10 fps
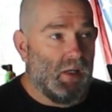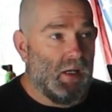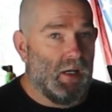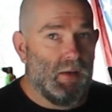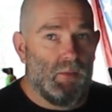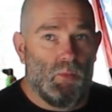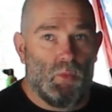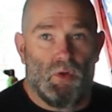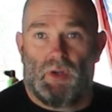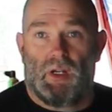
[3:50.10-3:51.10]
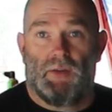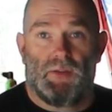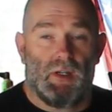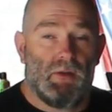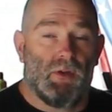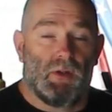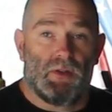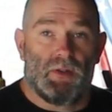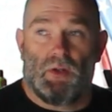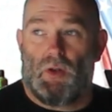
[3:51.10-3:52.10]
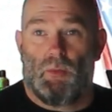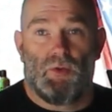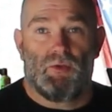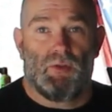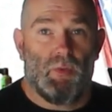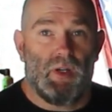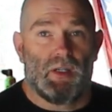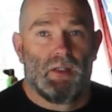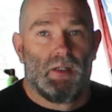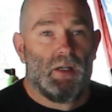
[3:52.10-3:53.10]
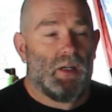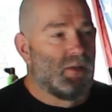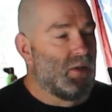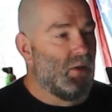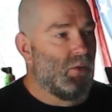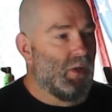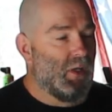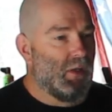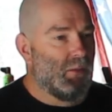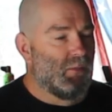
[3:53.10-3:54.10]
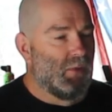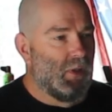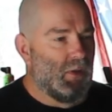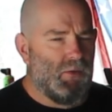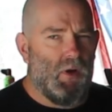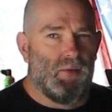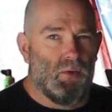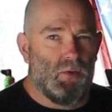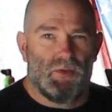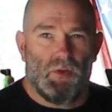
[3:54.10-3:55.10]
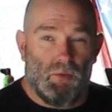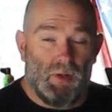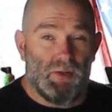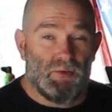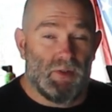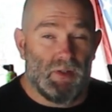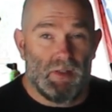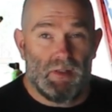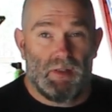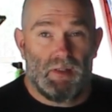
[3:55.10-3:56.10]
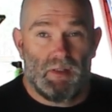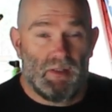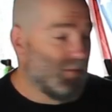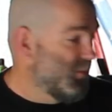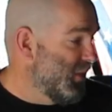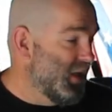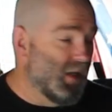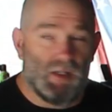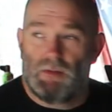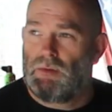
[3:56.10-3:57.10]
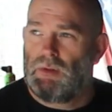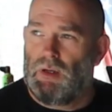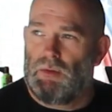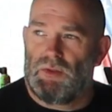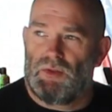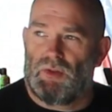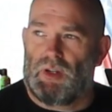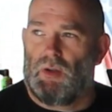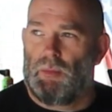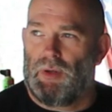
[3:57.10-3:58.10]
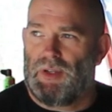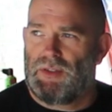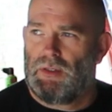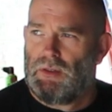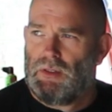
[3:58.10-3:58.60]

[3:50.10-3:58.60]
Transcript: we're looking after young fella, because a lot of them are during the week. So a 5-year-old's not really interested in being in this truck up past him.